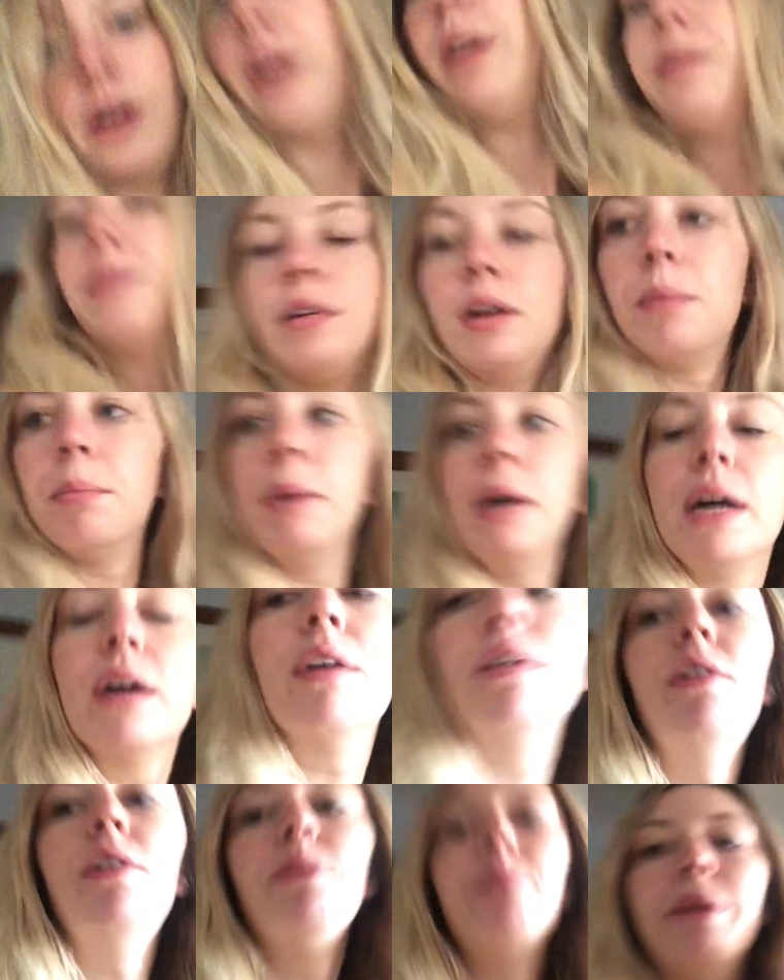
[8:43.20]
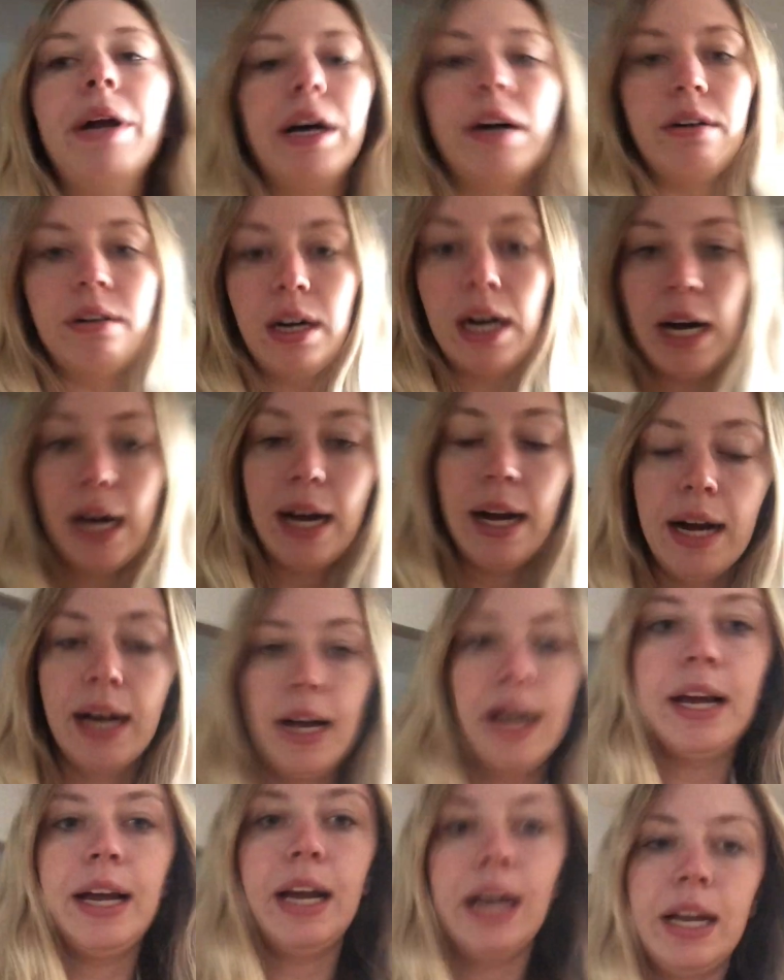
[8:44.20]
Alrighty, I'm back home now.
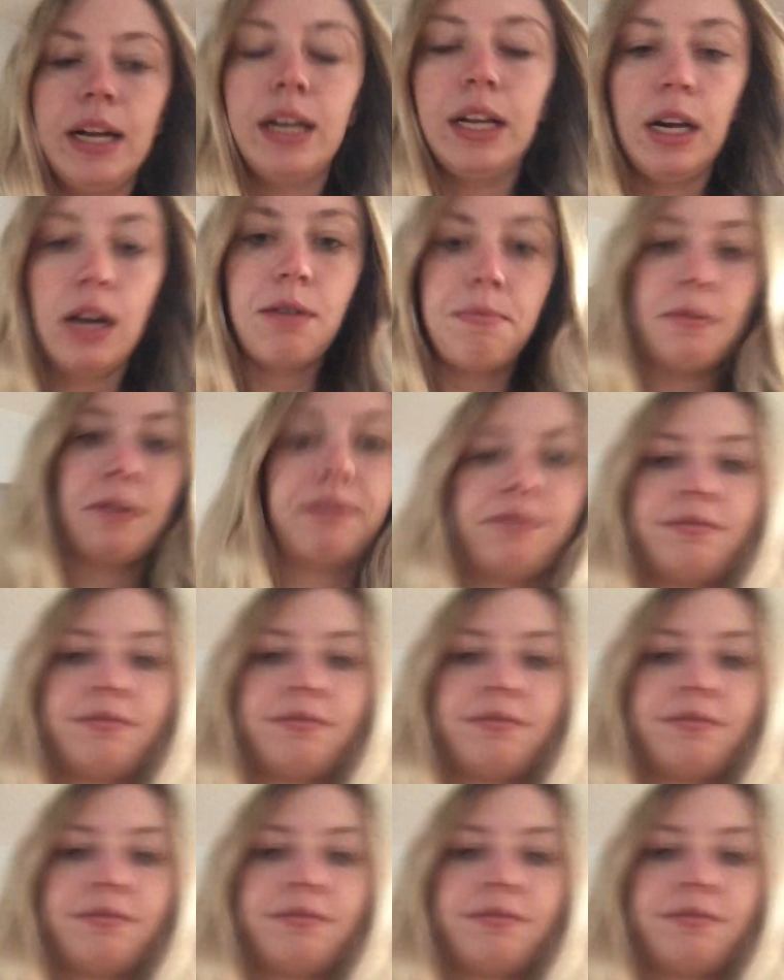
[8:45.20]
I ended up